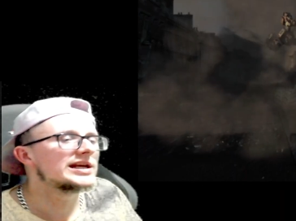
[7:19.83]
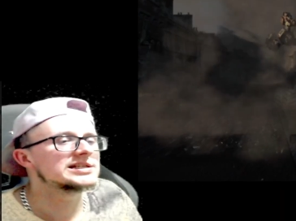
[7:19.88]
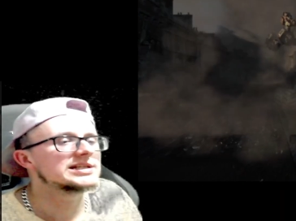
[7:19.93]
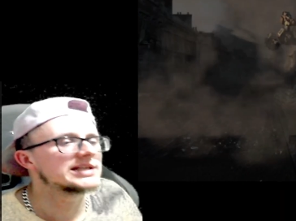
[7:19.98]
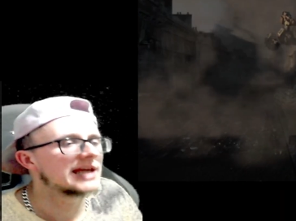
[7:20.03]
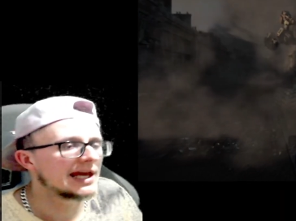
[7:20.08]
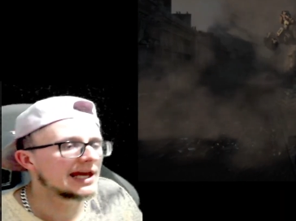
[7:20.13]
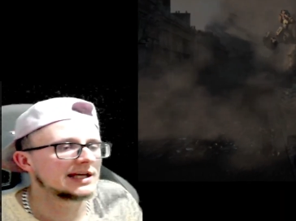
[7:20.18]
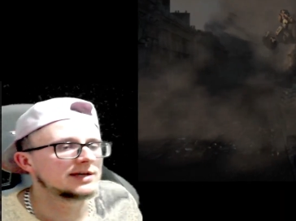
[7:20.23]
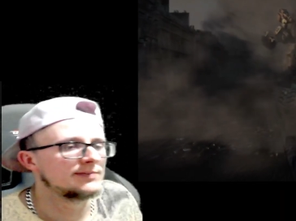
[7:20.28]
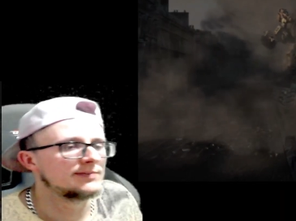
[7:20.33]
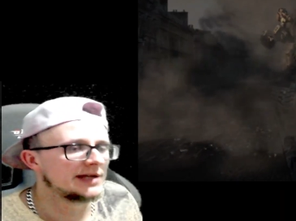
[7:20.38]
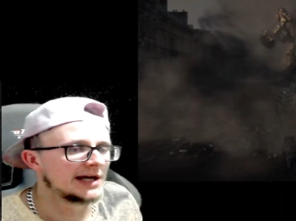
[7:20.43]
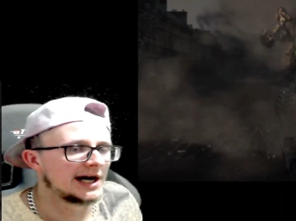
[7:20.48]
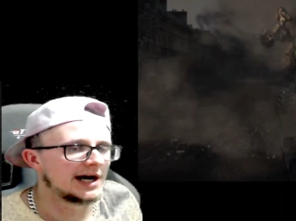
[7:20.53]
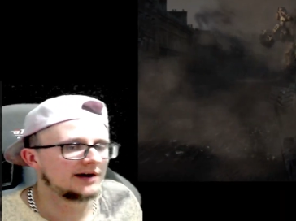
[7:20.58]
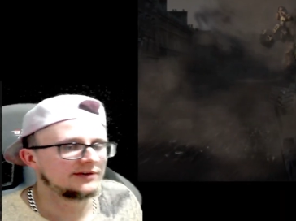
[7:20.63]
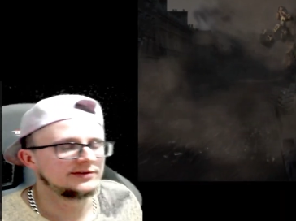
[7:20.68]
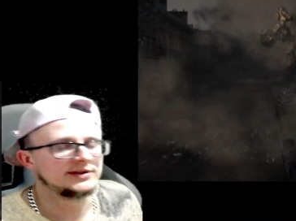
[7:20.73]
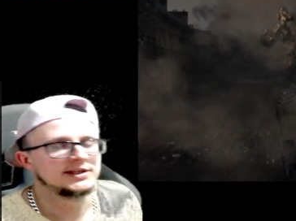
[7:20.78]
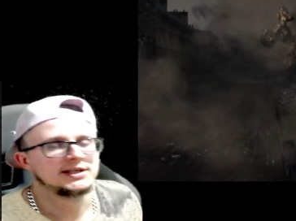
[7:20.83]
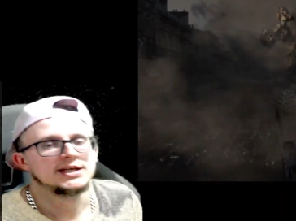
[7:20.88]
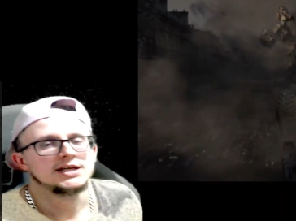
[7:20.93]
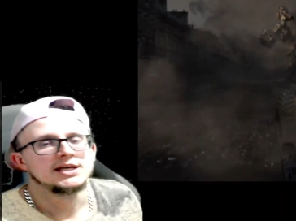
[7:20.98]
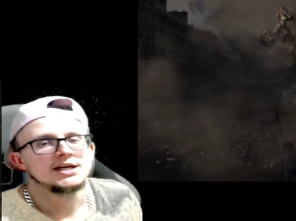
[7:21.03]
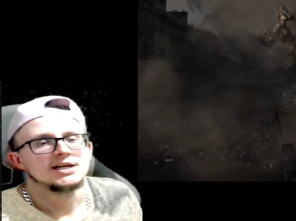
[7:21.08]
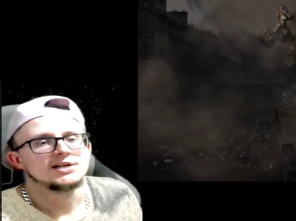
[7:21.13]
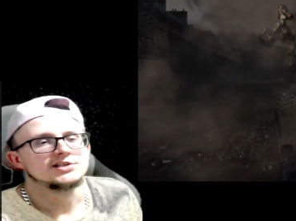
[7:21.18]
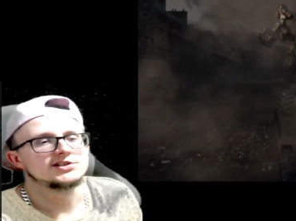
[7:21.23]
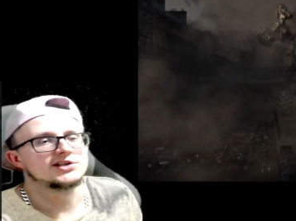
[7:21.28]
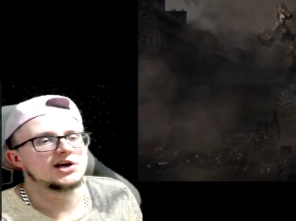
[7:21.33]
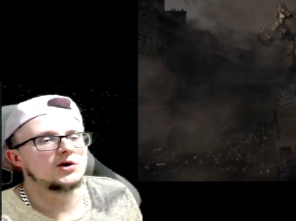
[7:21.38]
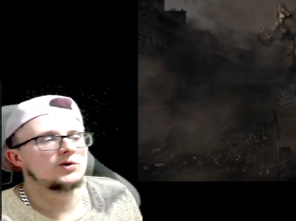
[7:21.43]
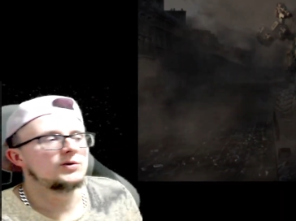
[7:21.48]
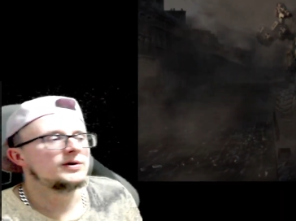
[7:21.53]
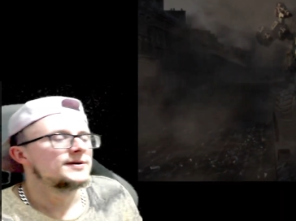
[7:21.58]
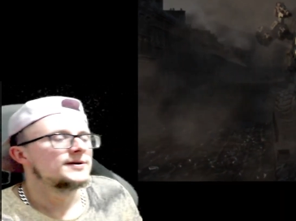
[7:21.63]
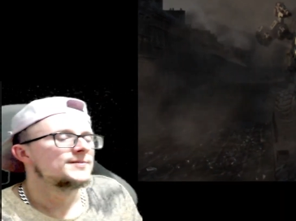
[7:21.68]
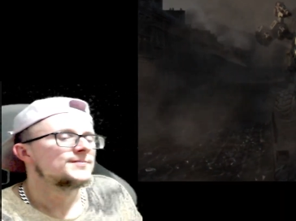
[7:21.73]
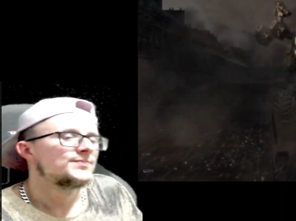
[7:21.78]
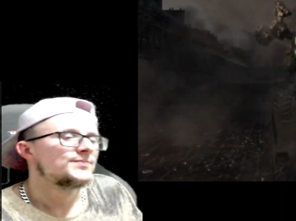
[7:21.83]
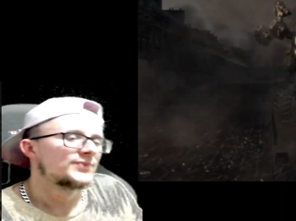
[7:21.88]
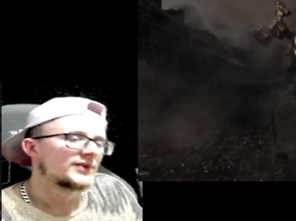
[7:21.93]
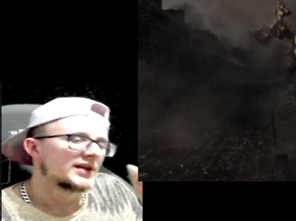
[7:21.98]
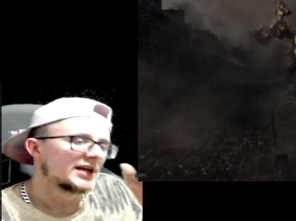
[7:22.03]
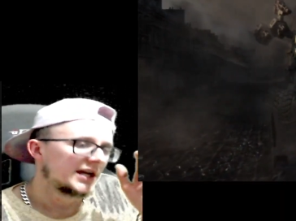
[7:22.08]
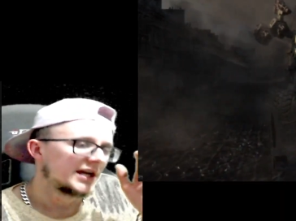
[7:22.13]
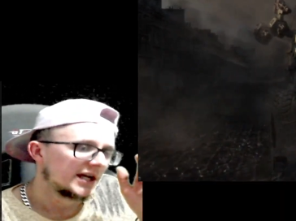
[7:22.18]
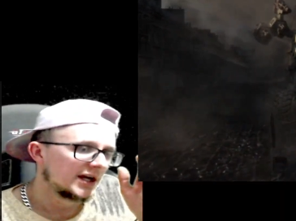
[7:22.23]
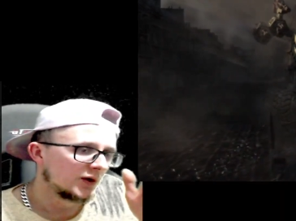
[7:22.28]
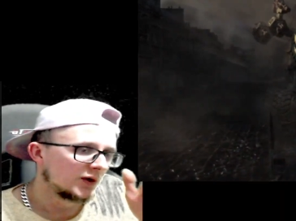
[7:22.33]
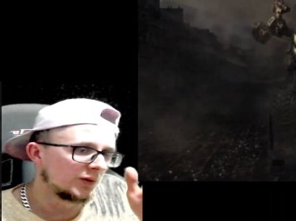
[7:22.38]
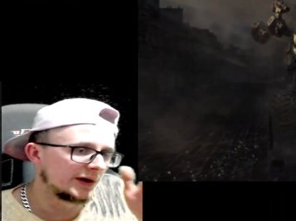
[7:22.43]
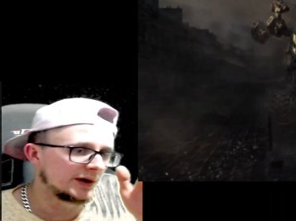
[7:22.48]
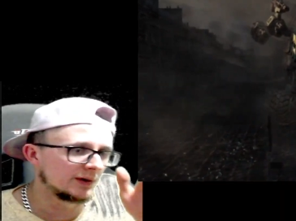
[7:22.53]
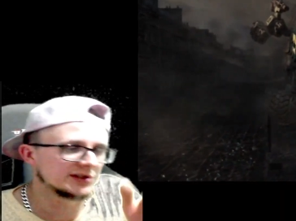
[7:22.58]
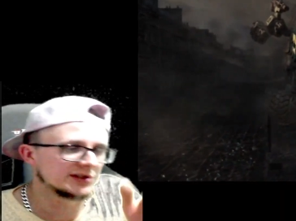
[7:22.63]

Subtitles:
kick me out. So we was